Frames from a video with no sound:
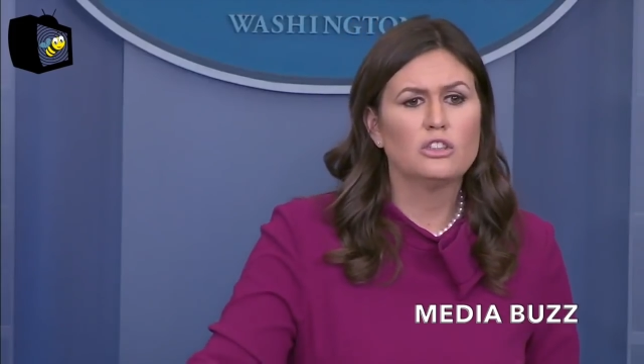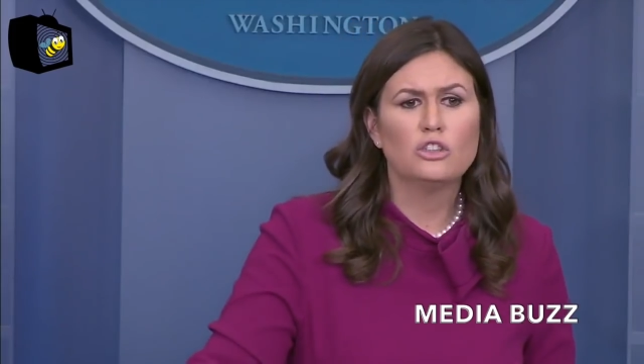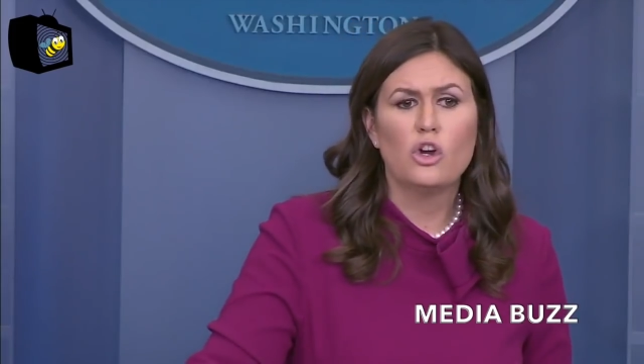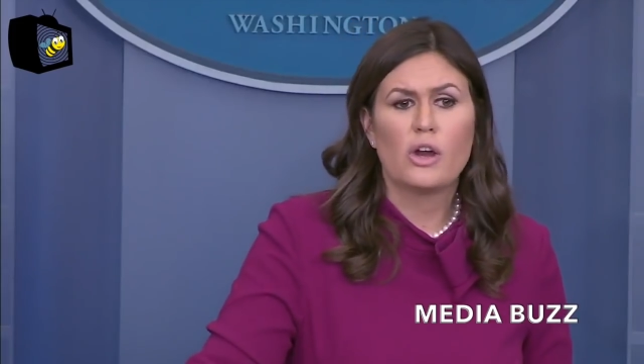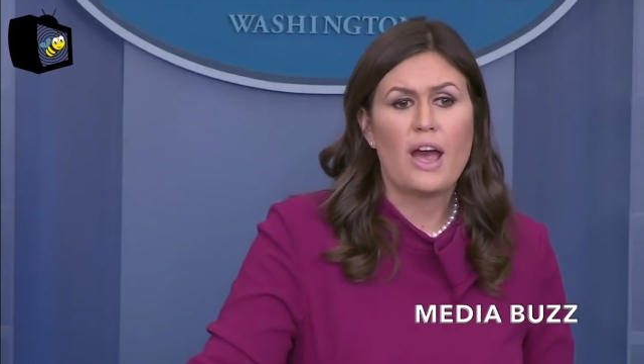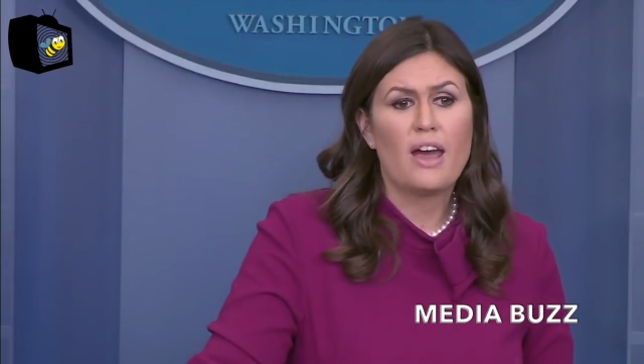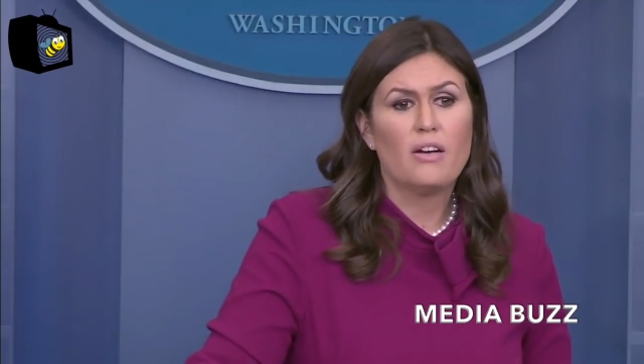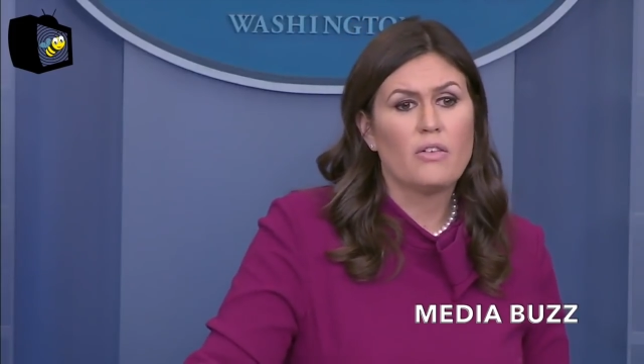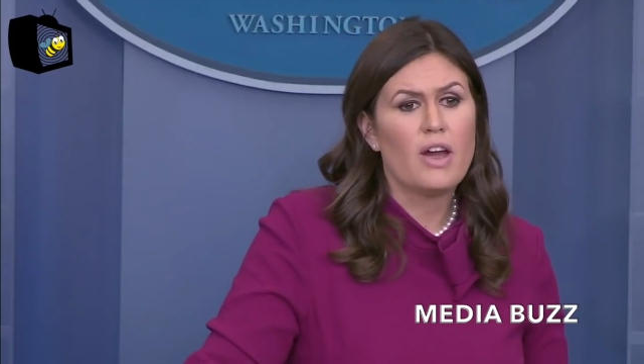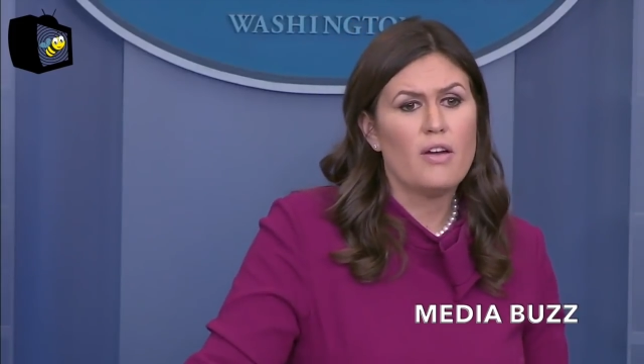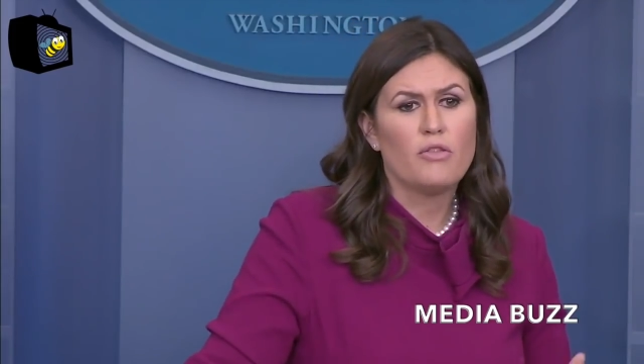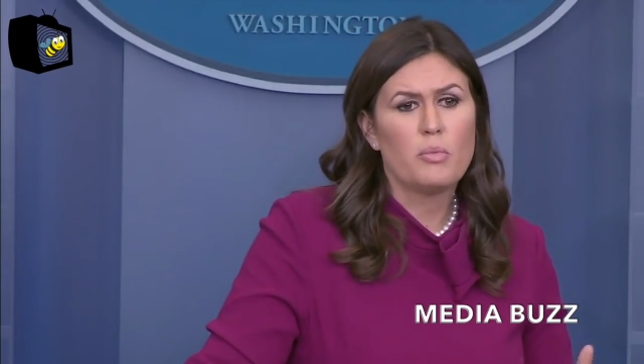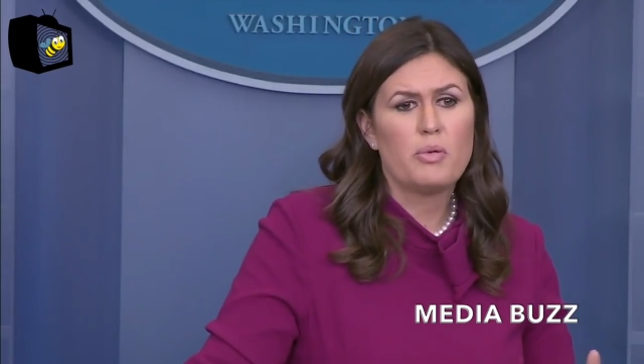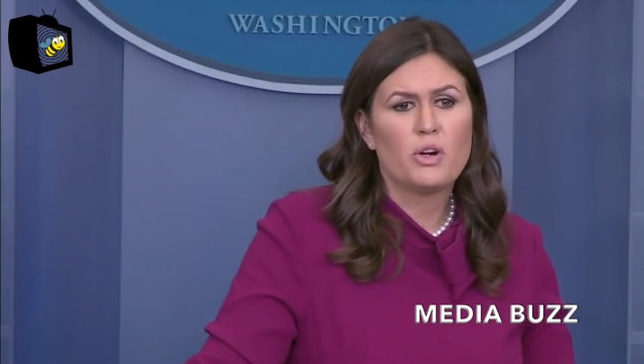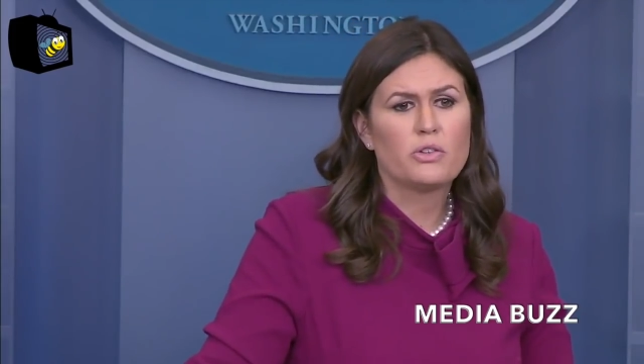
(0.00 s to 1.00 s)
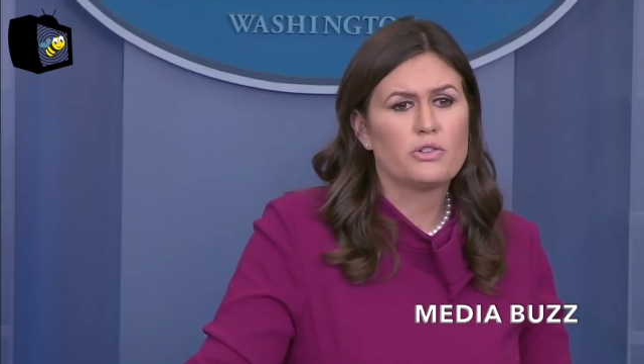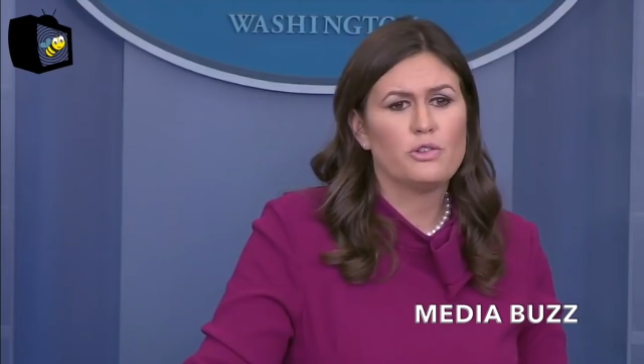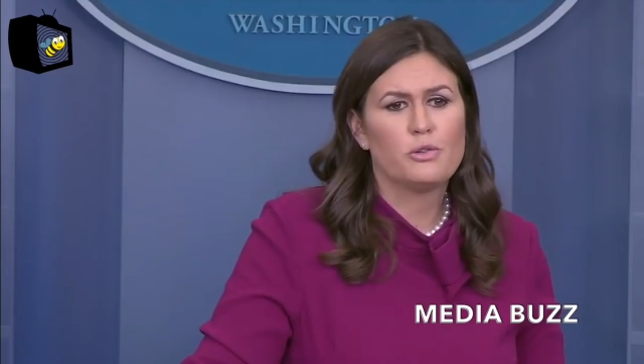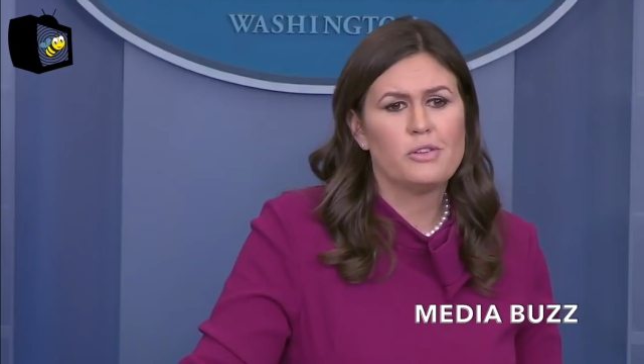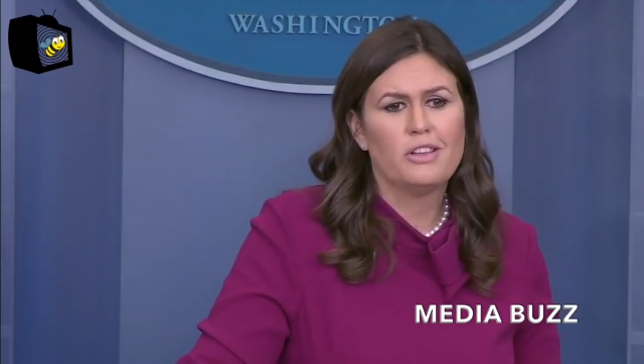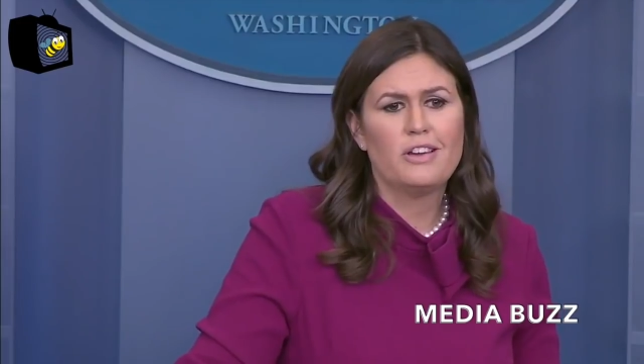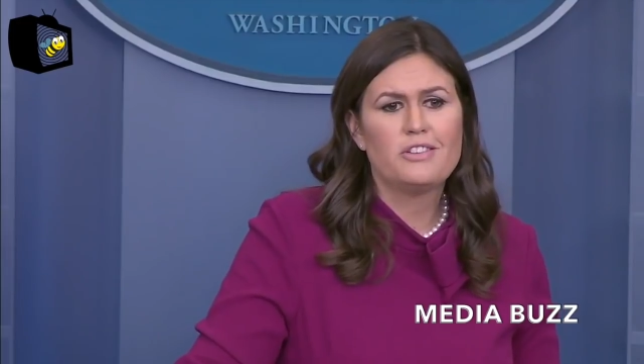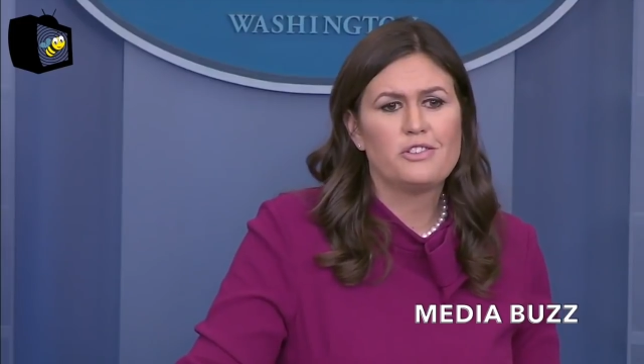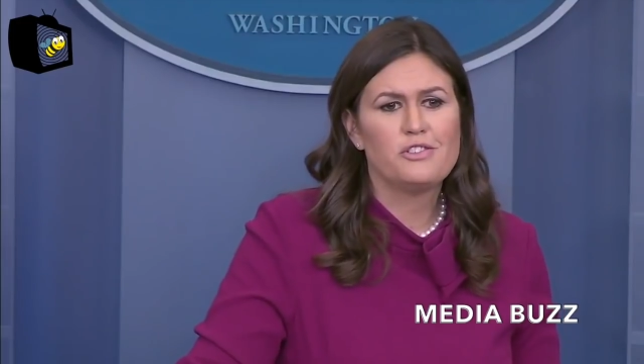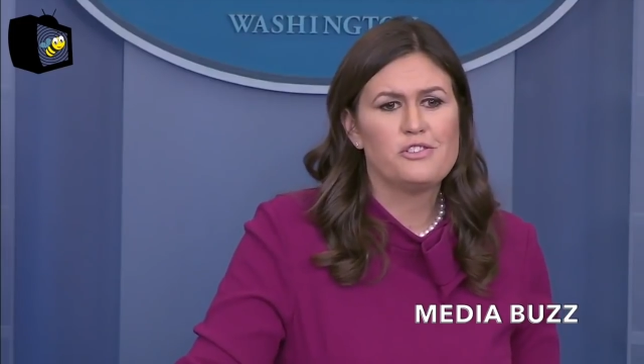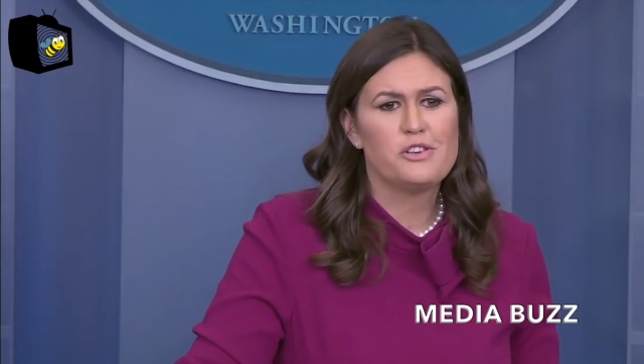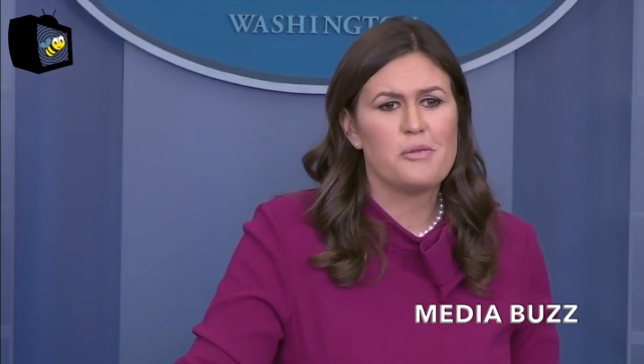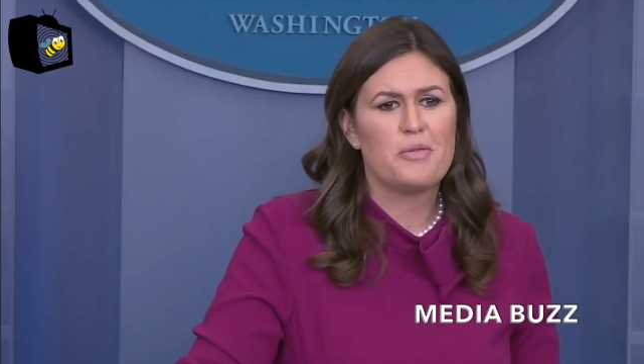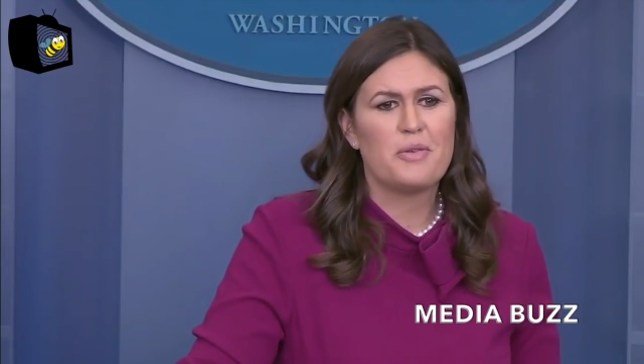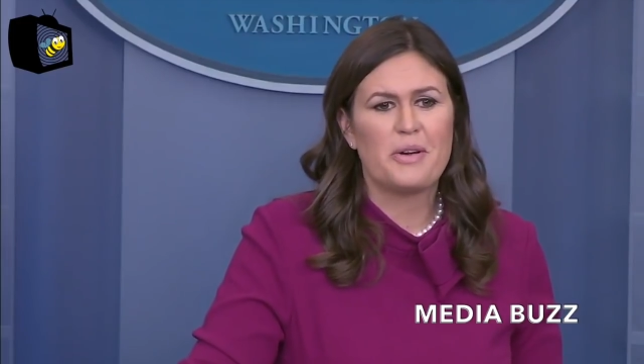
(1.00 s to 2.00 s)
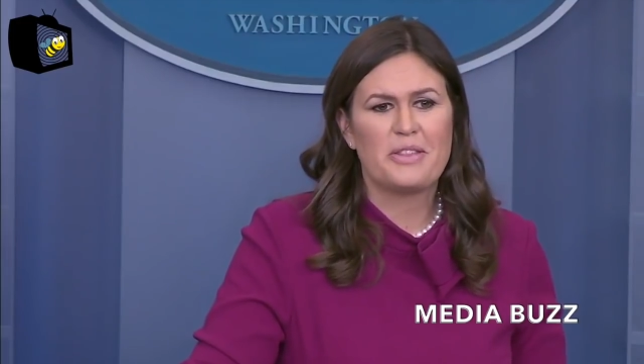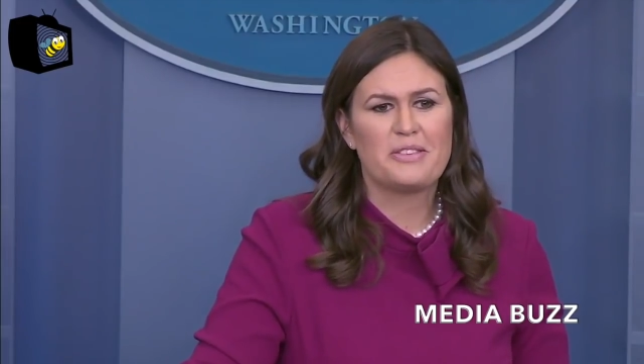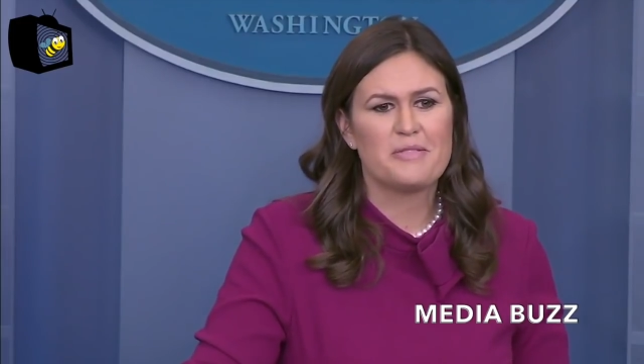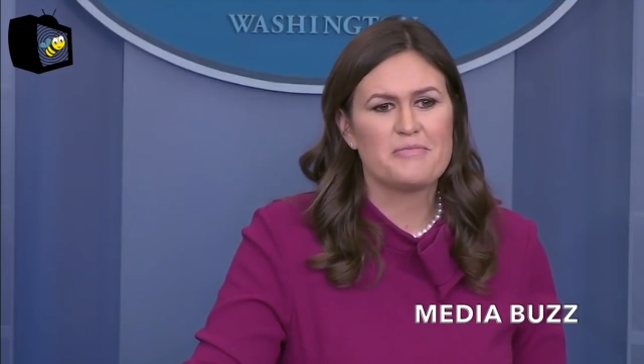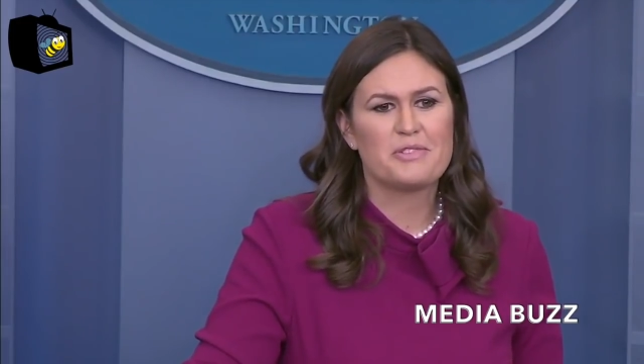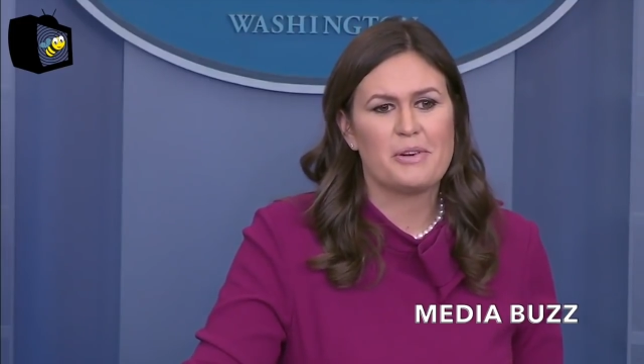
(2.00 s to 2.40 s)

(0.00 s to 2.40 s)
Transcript: Look, I don't have a personal relationship with him,